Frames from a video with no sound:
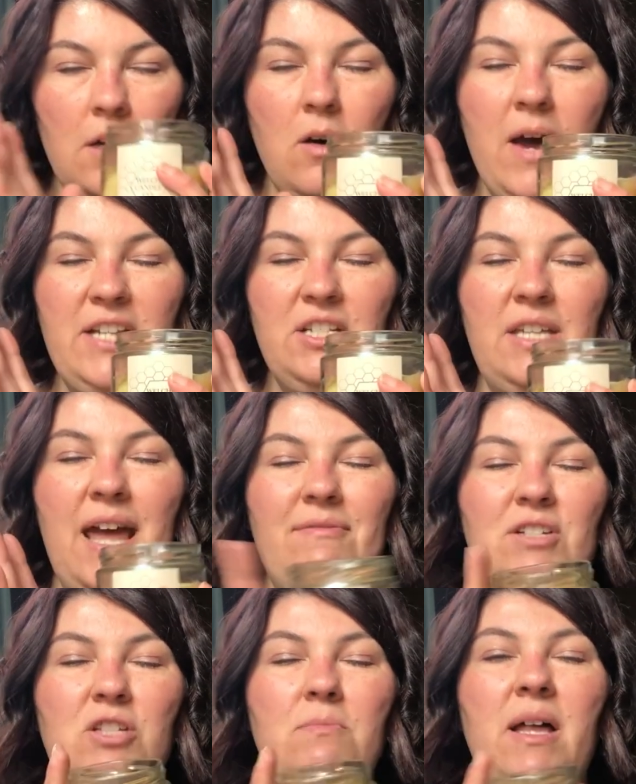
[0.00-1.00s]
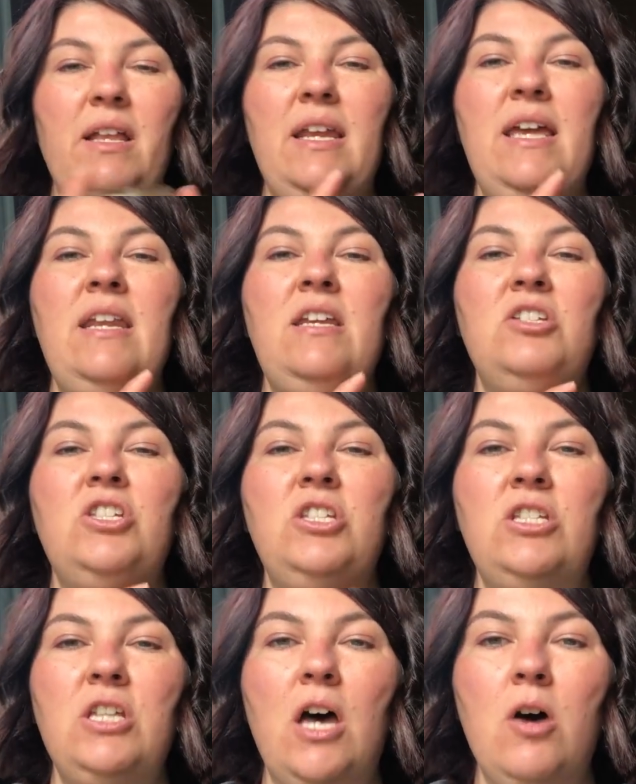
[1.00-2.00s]
Oh, I just have to smell it. It is
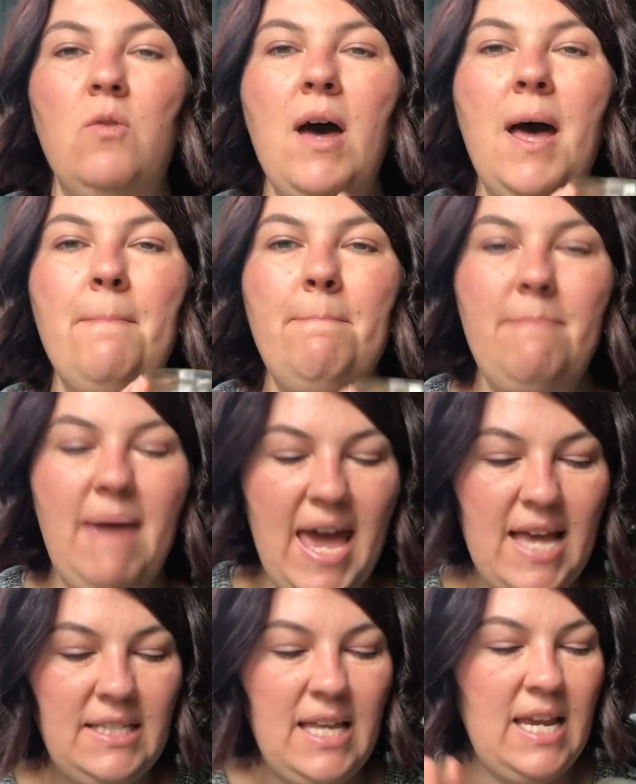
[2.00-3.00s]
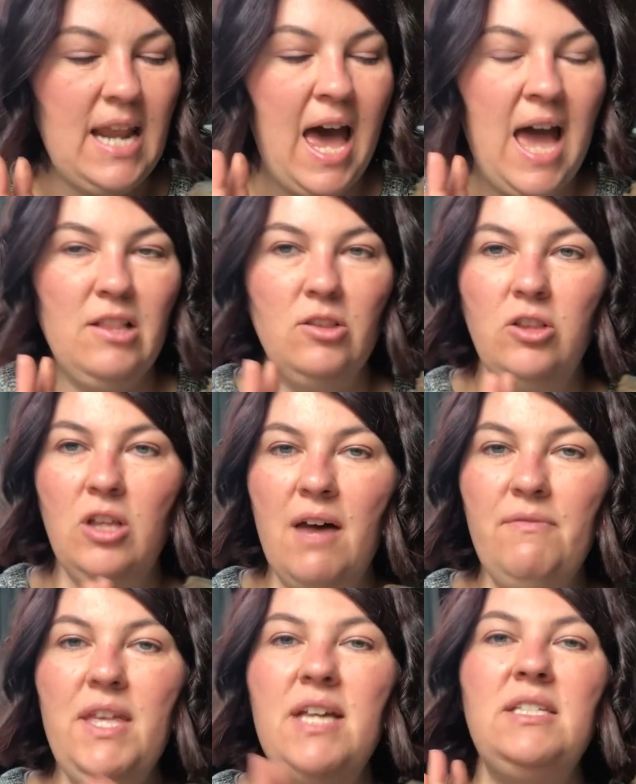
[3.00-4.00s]
so amazing. I
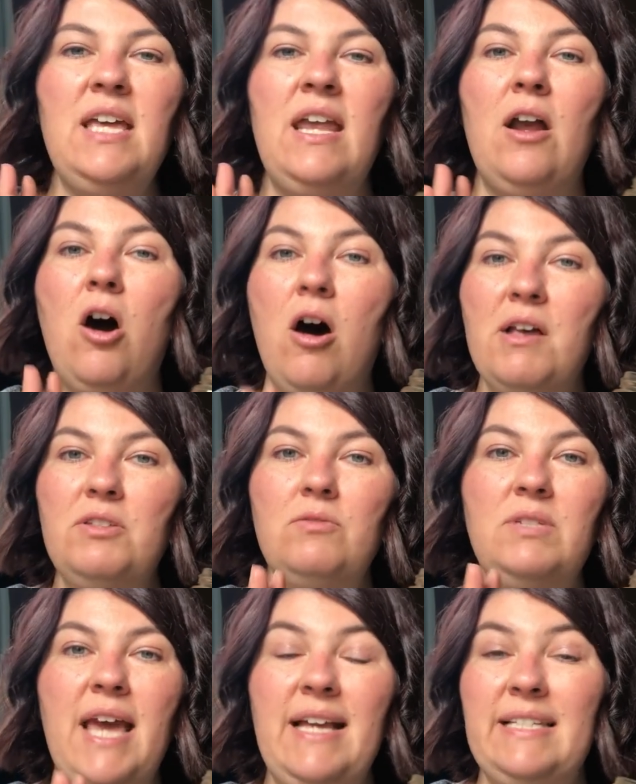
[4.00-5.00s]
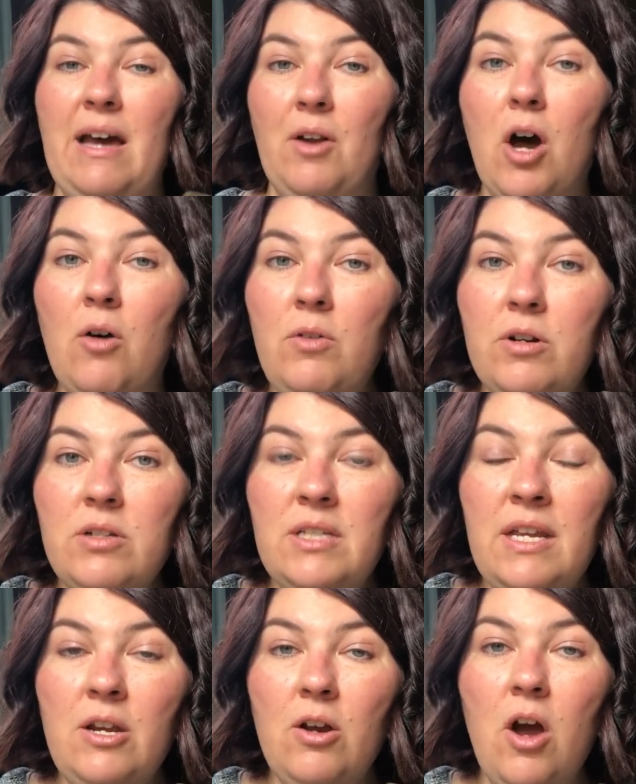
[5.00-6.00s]
love this. It also takes out
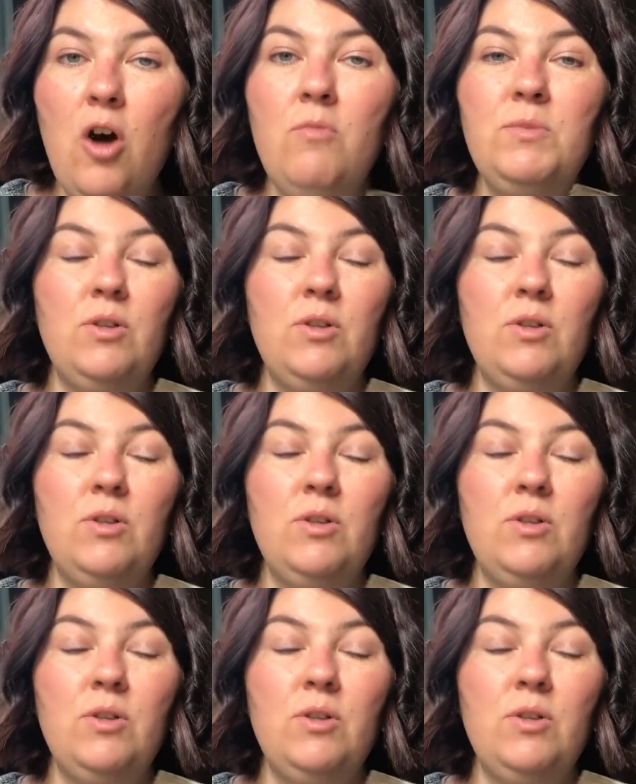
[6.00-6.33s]
odors in your home.